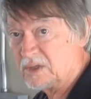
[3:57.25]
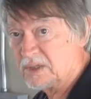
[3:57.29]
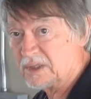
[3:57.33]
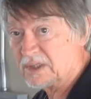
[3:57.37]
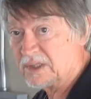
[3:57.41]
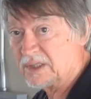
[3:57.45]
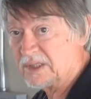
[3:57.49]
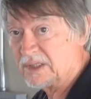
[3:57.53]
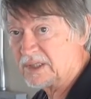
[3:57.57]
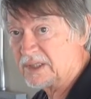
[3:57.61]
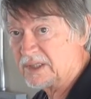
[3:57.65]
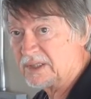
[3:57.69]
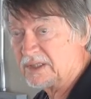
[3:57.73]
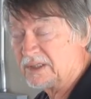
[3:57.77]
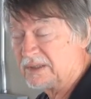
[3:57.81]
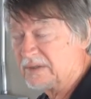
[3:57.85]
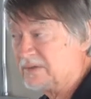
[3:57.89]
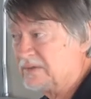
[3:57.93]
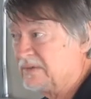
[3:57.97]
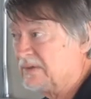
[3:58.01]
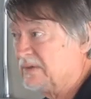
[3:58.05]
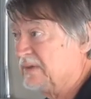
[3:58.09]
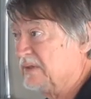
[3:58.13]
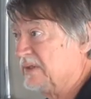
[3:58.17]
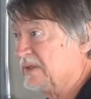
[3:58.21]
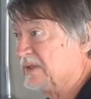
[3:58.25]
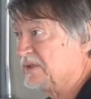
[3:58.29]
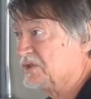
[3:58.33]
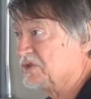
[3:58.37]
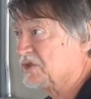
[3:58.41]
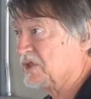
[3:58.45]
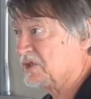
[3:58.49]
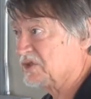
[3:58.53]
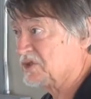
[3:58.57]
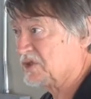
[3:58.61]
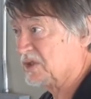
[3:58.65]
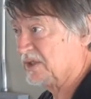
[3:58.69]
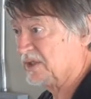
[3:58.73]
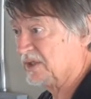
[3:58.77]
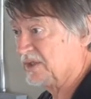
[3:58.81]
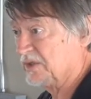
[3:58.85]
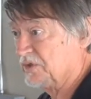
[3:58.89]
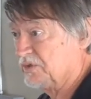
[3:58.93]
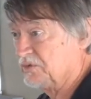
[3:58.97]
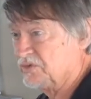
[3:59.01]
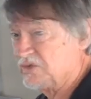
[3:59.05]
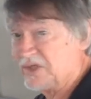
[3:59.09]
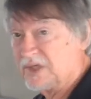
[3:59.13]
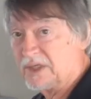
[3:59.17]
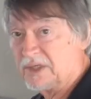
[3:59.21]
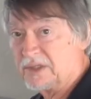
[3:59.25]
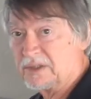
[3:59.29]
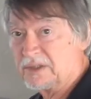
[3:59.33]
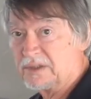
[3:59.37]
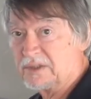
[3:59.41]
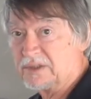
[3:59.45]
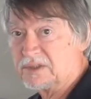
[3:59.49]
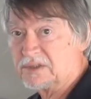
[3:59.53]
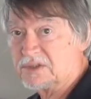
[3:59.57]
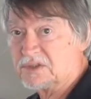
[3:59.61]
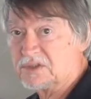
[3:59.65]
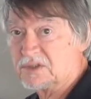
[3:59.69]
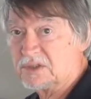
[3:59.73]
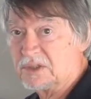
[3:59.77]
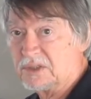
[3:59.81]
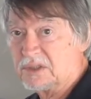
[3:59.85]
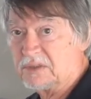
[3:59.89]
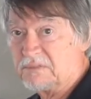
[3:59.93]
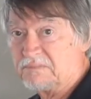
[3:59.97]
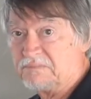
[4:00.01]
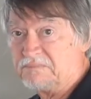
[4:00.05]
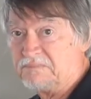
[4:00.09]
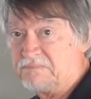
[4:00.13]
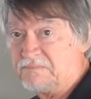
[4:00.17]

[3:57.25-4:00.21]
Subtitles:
we're looking at essentially a new tendon that's